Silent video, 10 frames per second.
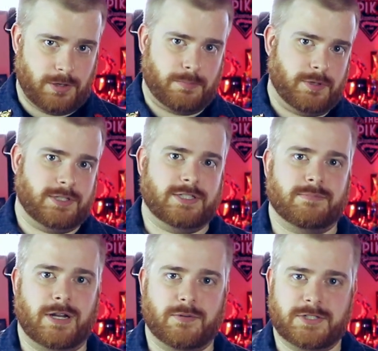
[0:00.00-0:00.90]
put a decent
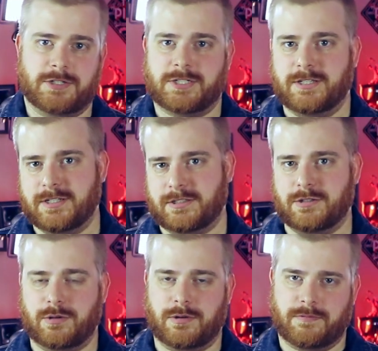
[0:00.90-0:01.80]
amount of research into this,
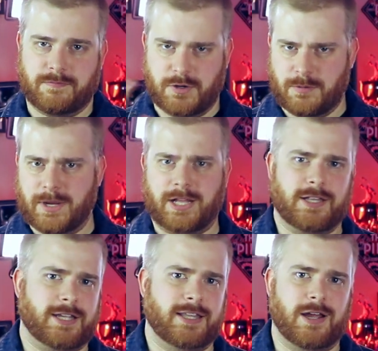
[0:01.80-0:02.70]
so if you don't mind
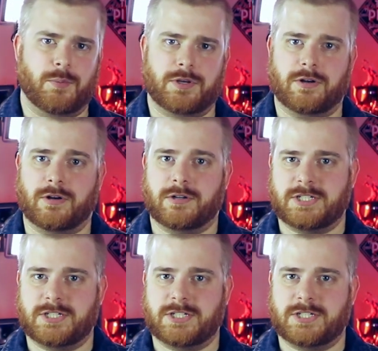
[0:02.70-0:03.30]
clicking that when you're